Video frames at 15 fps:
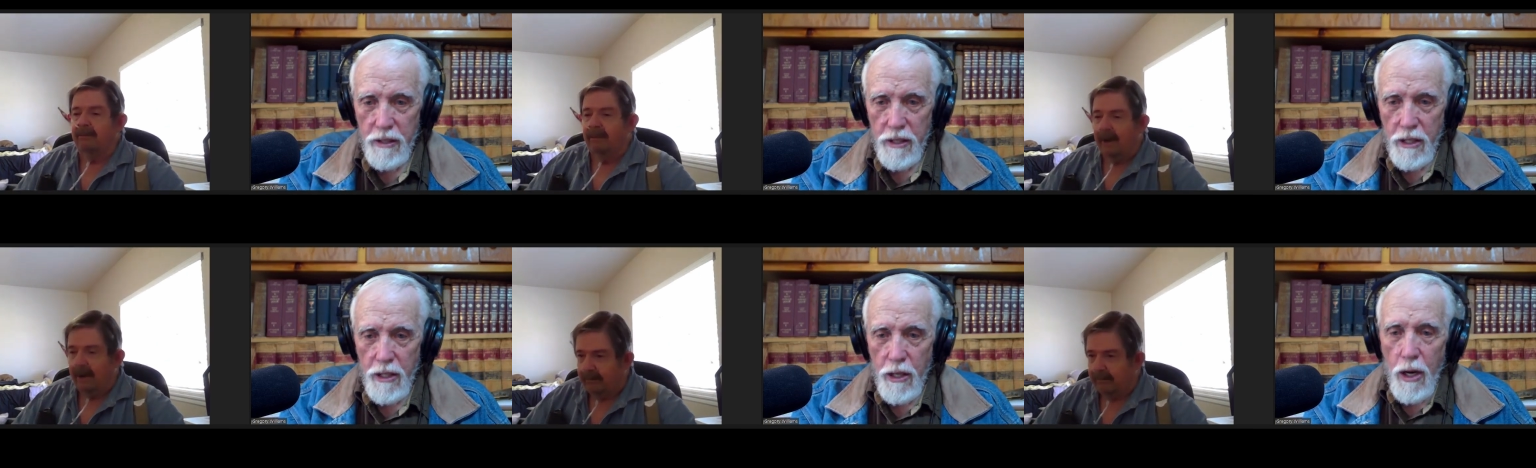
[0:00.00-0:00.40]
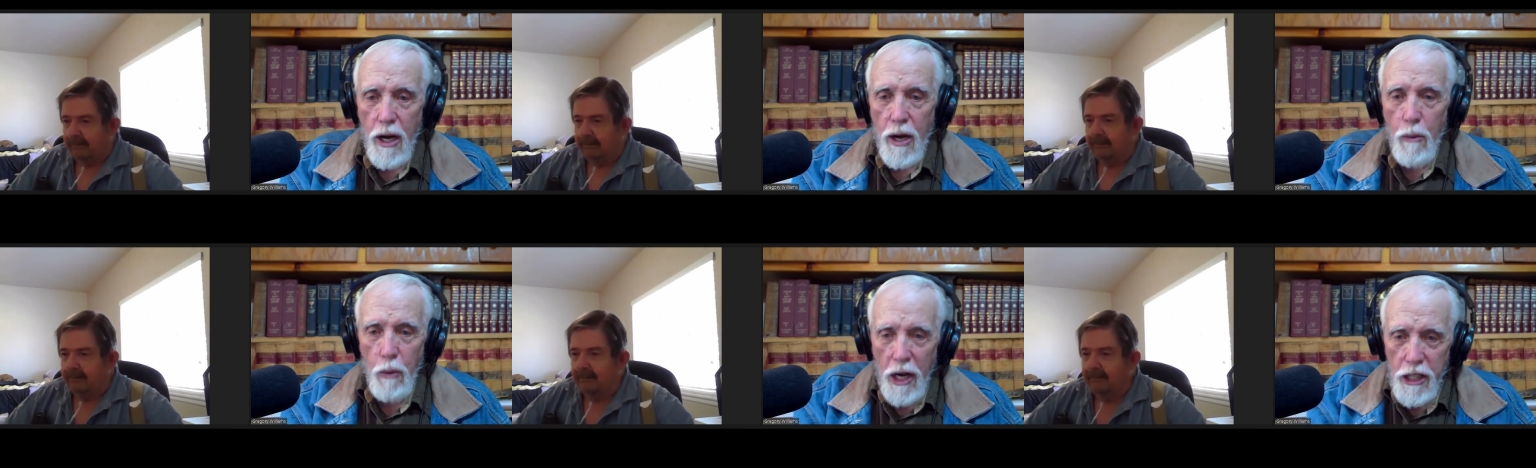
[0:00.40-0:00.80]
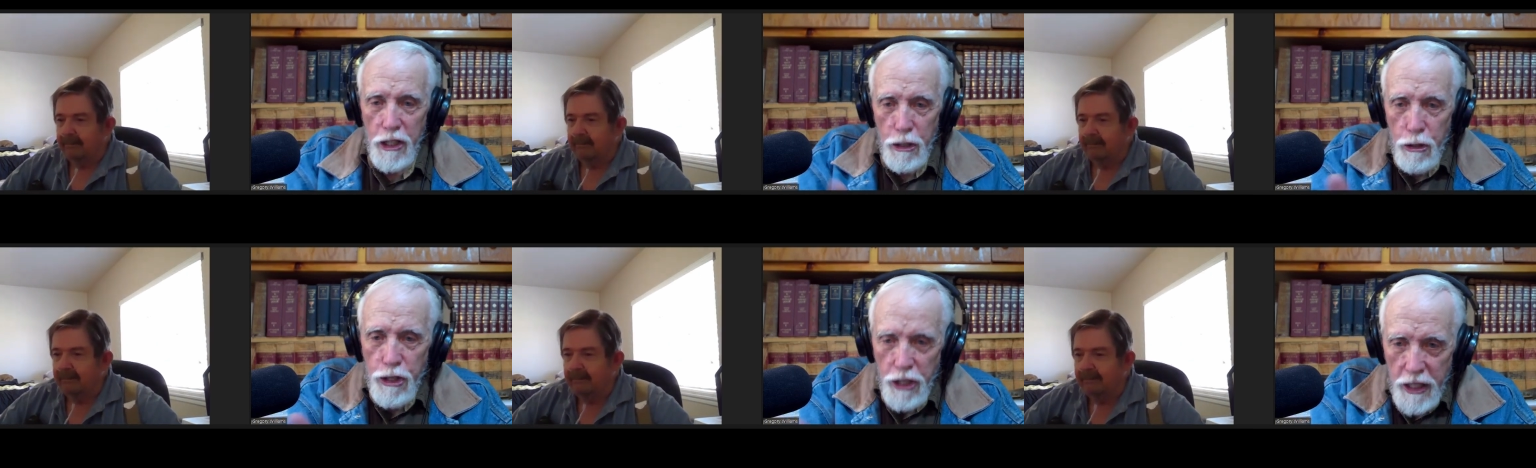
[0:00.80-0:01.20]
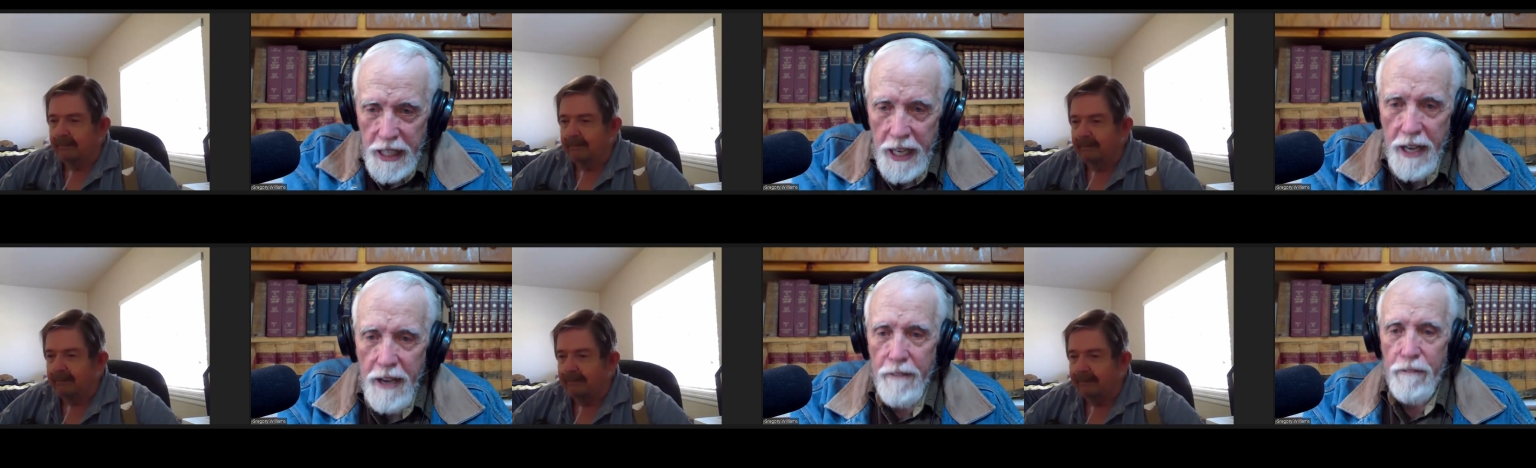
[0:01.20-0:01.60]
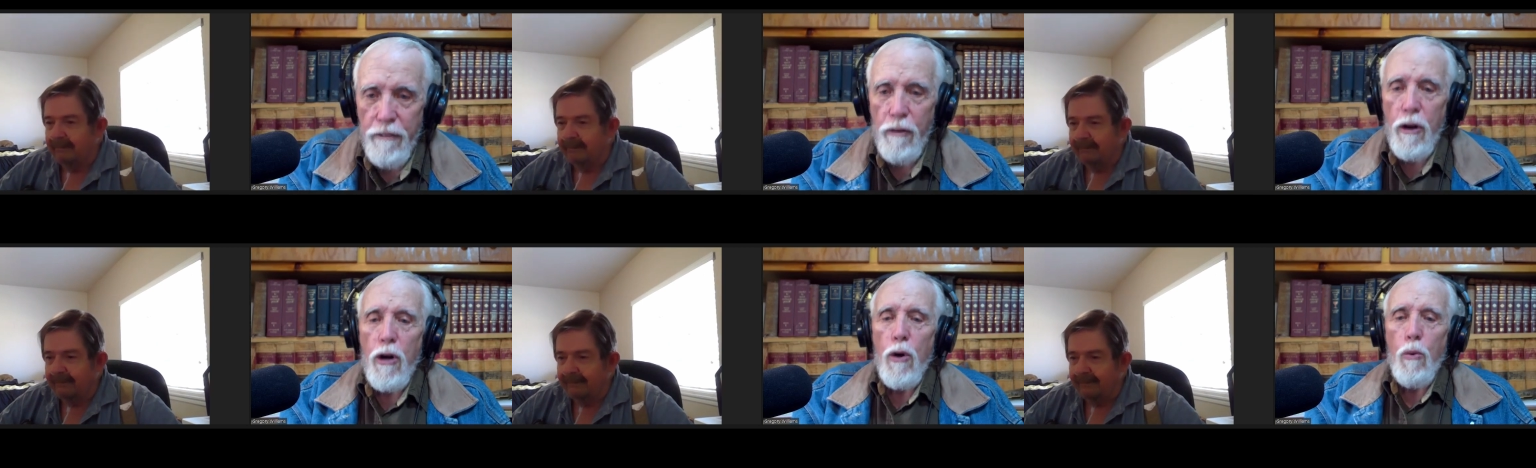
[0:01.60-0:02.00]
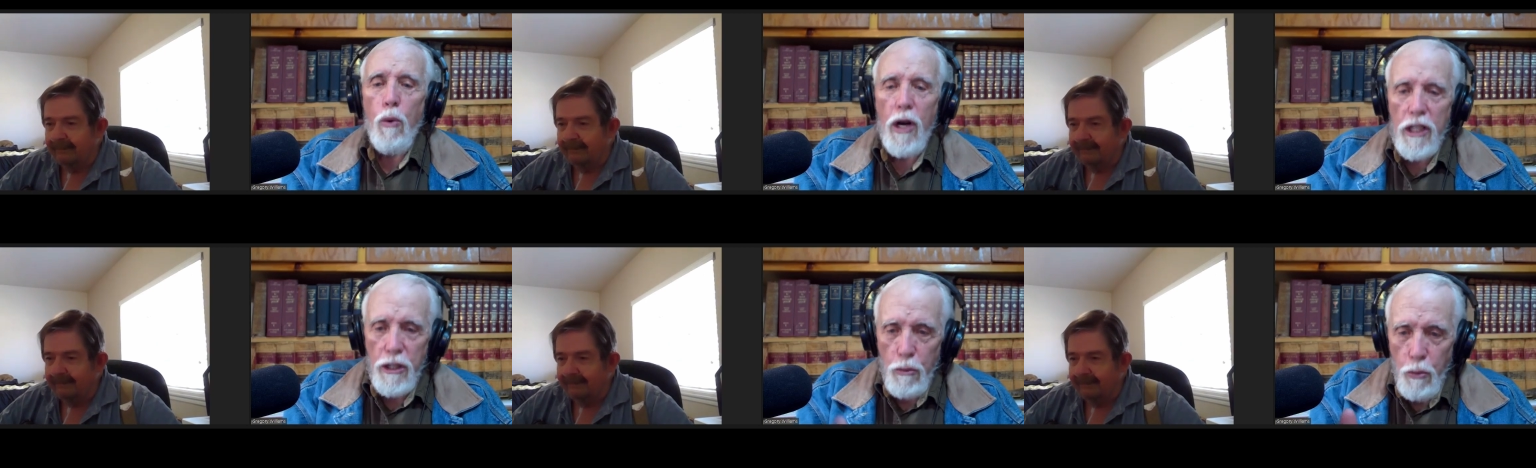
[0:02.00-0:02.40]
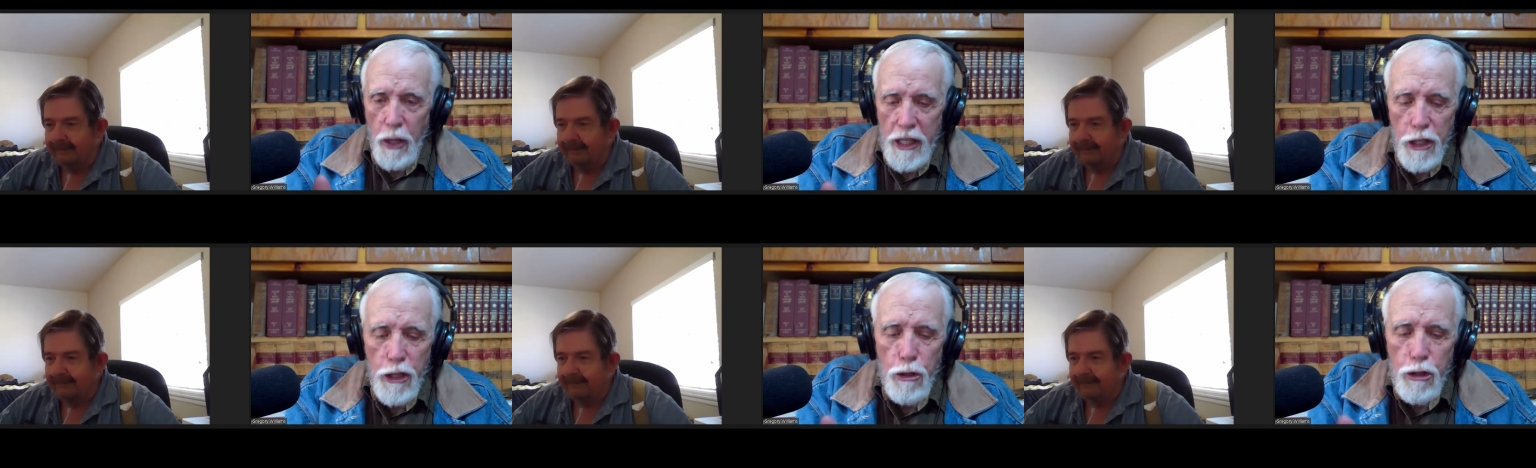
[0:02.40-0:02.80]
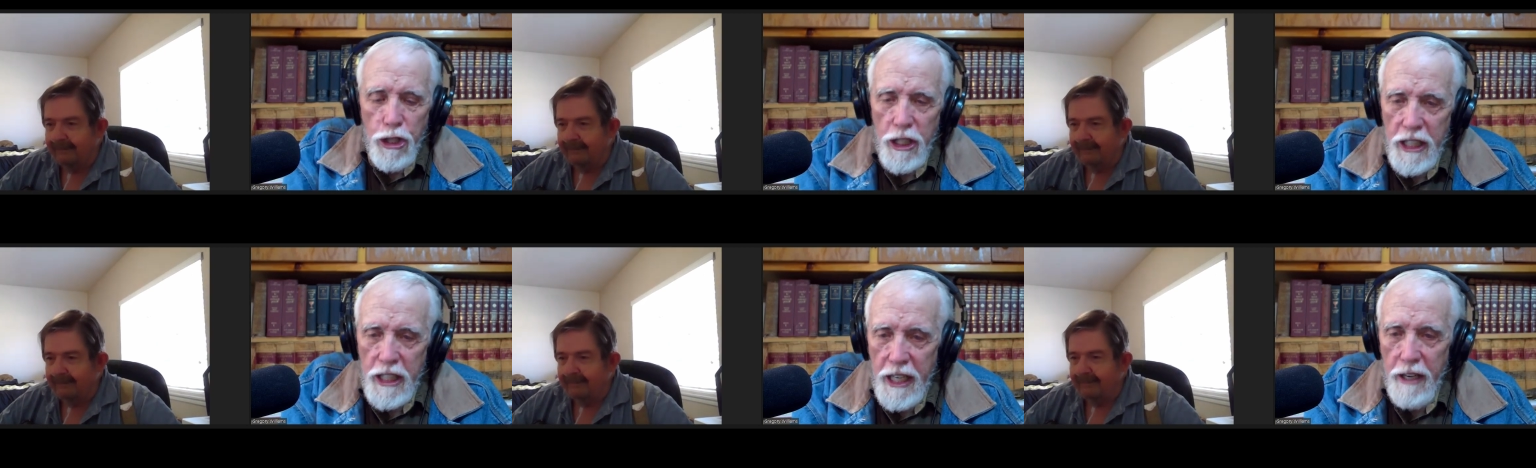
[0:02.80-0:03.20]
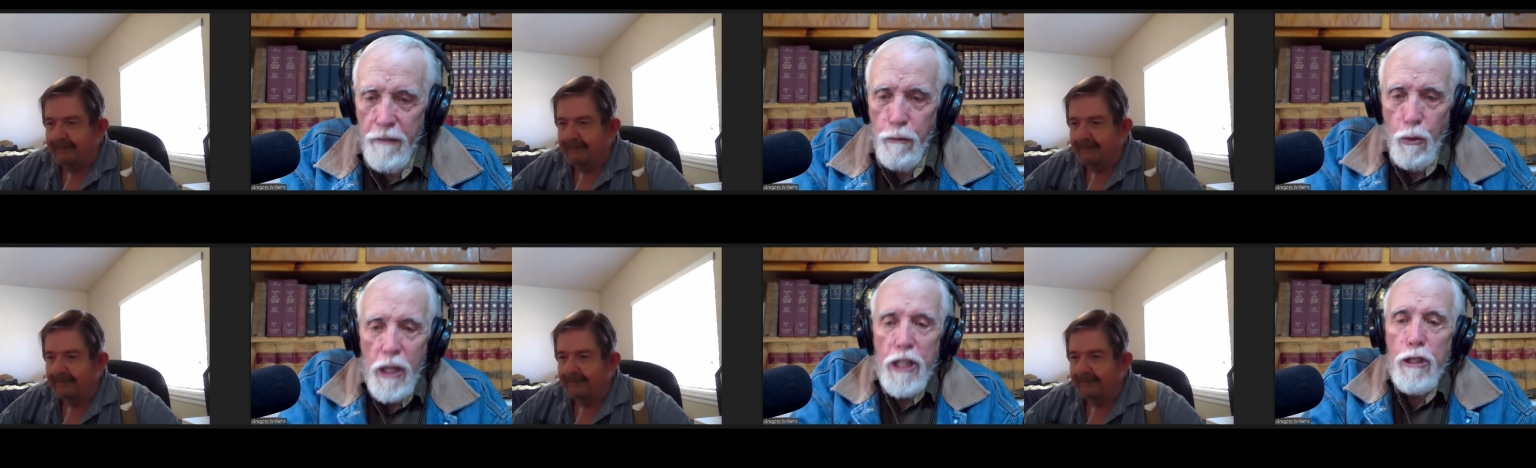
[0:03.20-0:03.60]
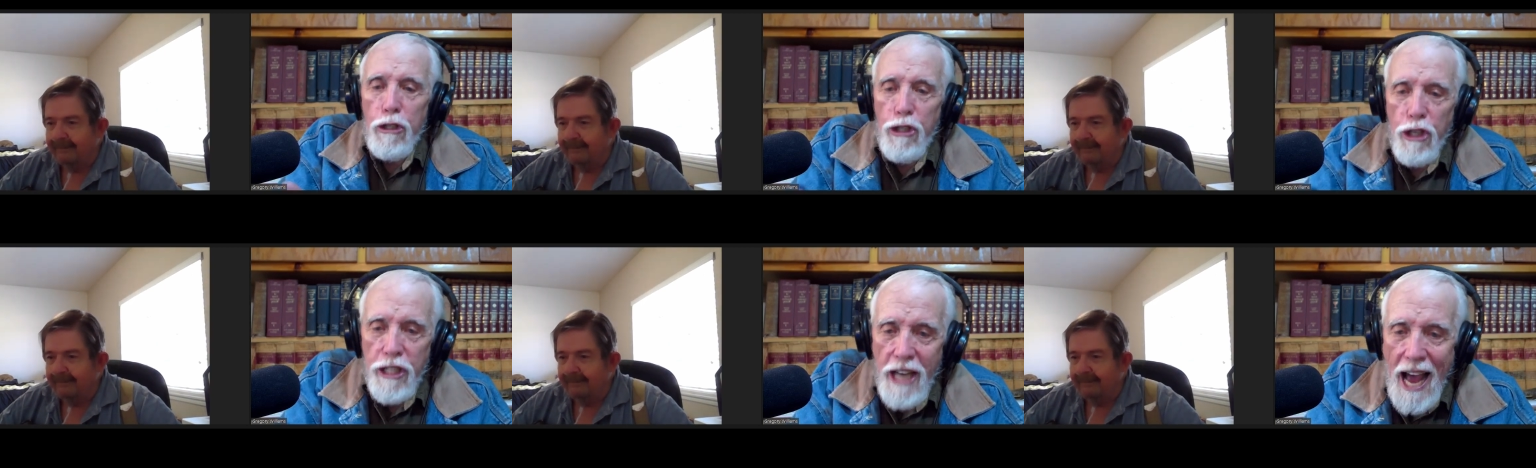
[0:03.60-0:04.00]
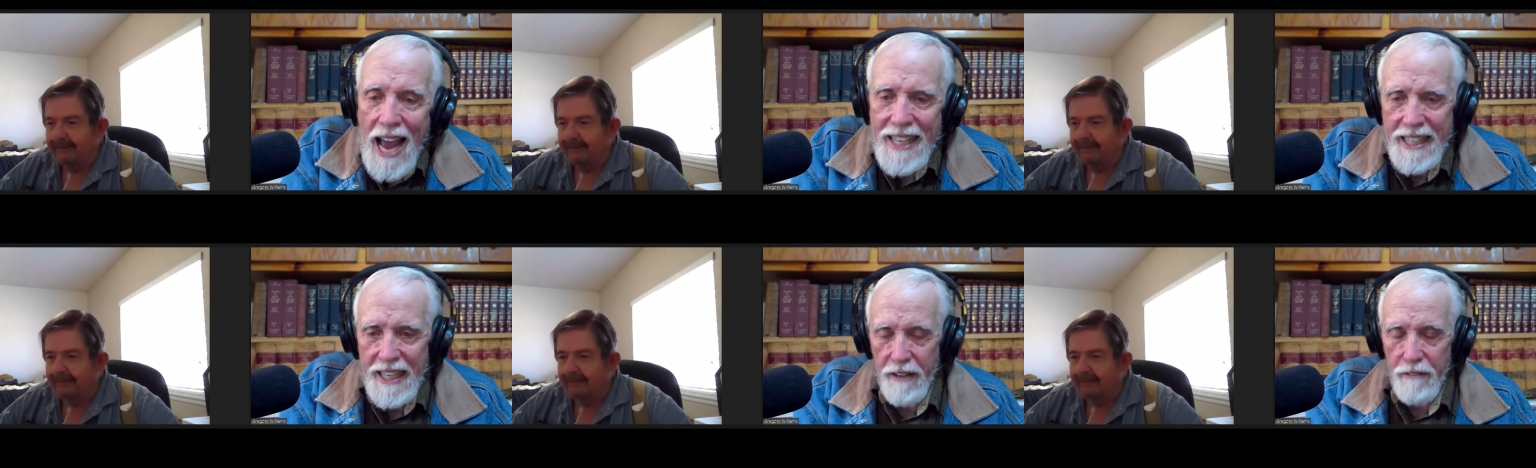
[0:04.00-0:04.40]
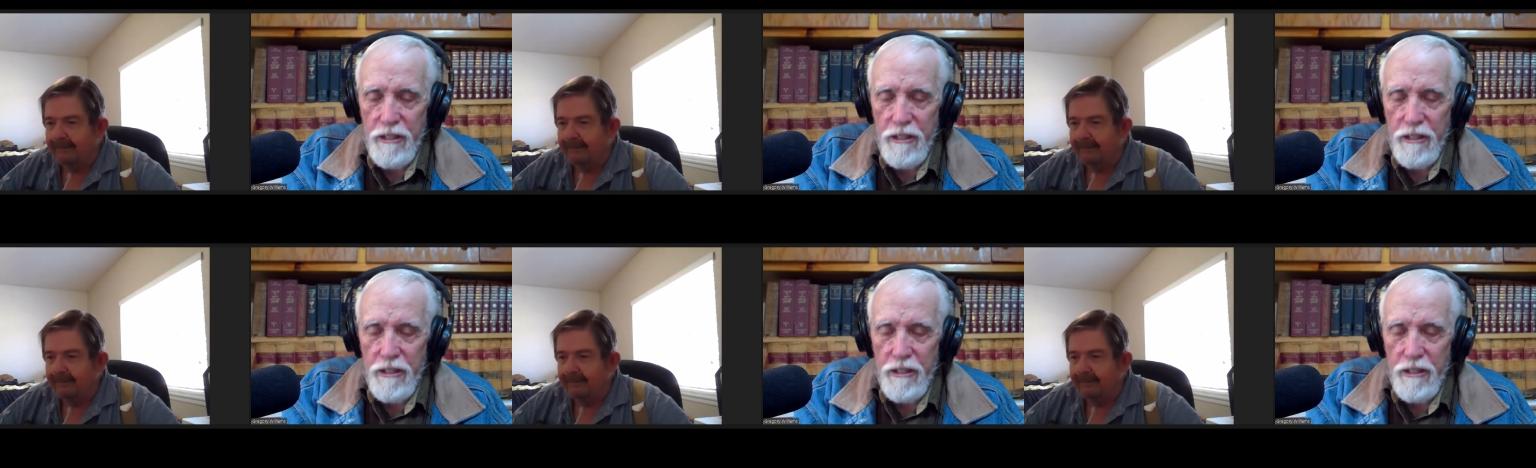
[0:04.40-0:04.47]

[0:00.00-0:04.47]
Speaker 1: Right. What you should give. What when you should give, when you should not give.